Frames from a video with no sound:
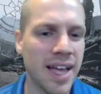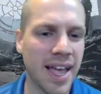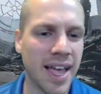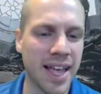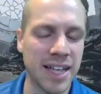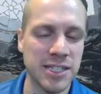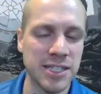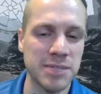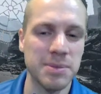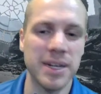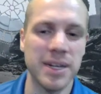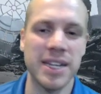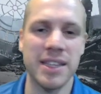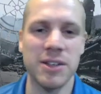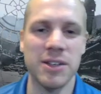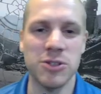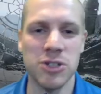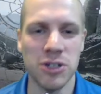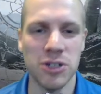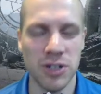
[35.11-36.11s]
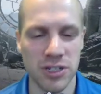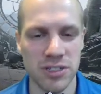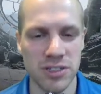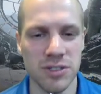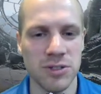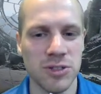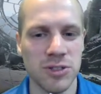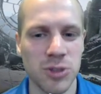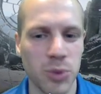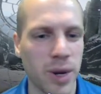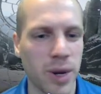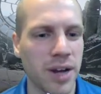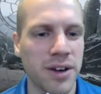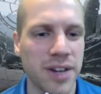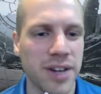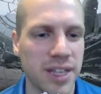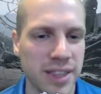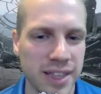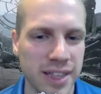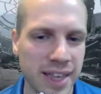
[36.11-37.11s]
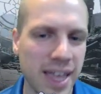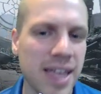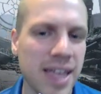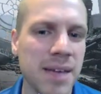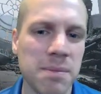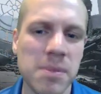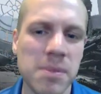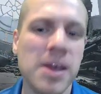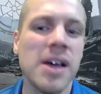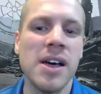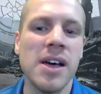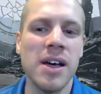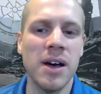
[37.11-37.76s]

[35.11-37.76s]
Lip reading: and spending those crystals directly in the game,